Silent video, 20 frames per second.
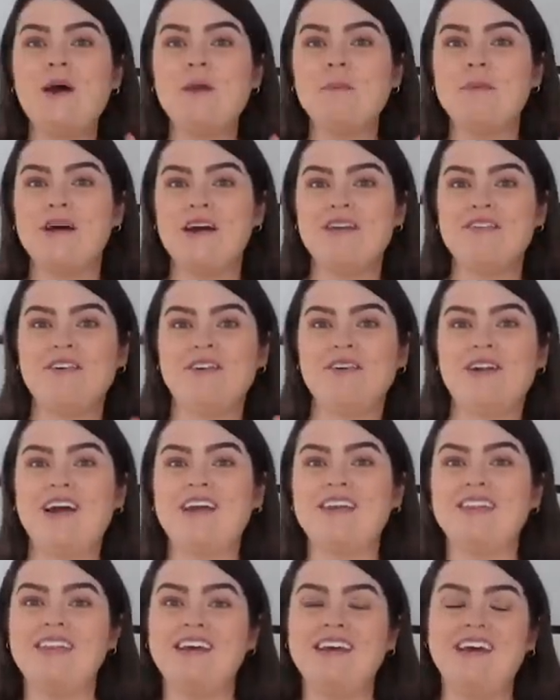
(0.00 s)
but I feel
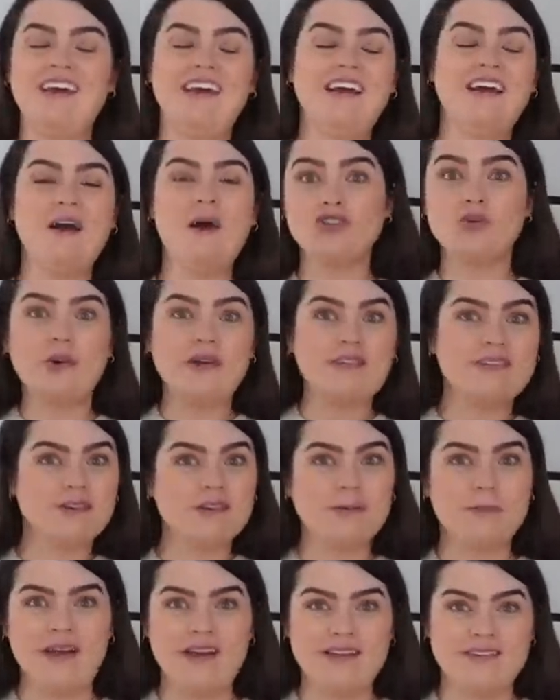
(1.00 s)
like the twist on
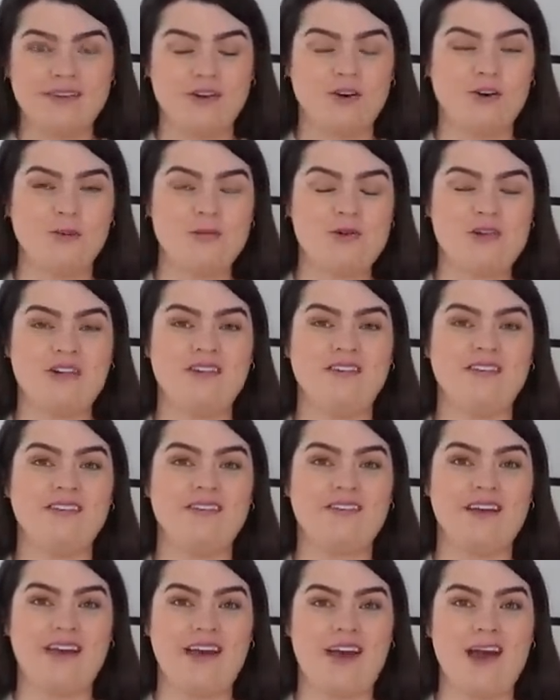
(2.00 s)
a basic
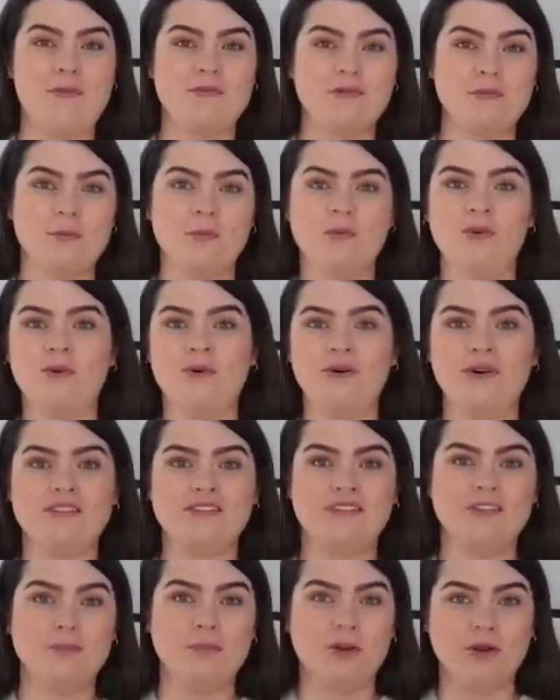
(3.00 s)
options are kept more
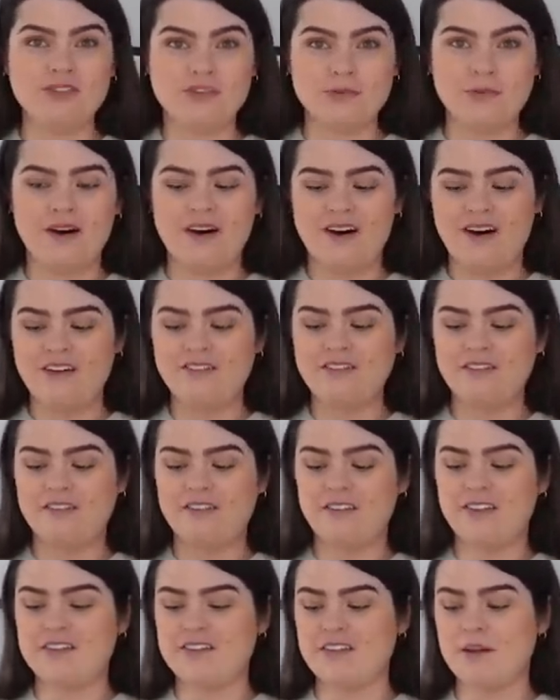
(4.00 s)
to the bottom half
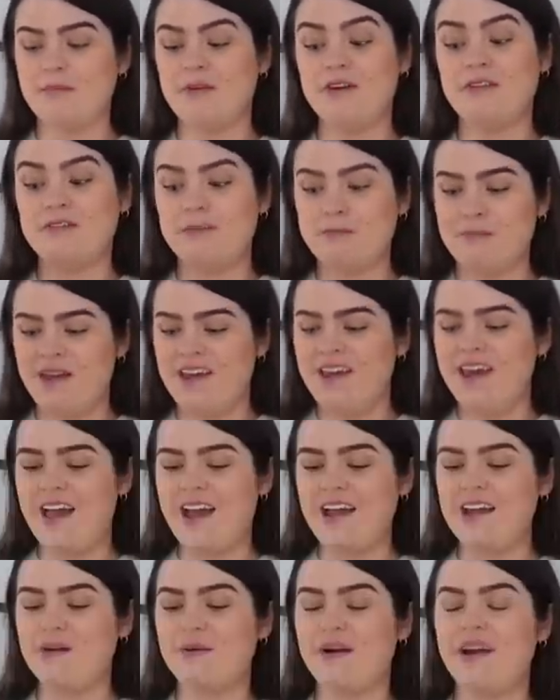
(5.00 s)
for the summer for me
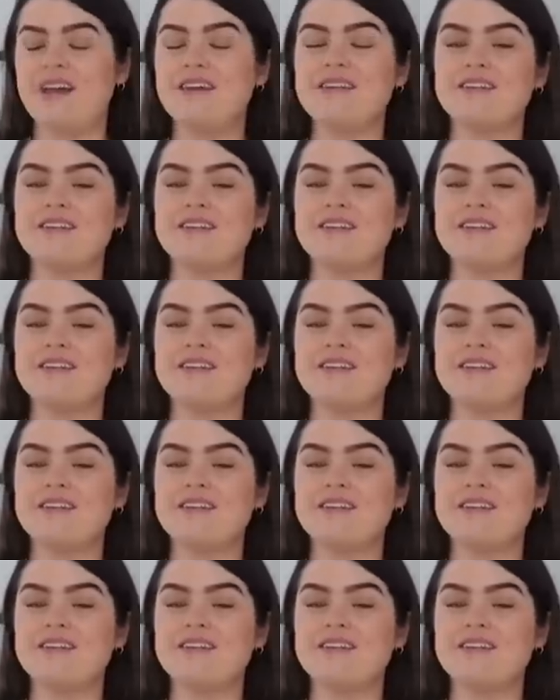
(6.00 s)
anyway.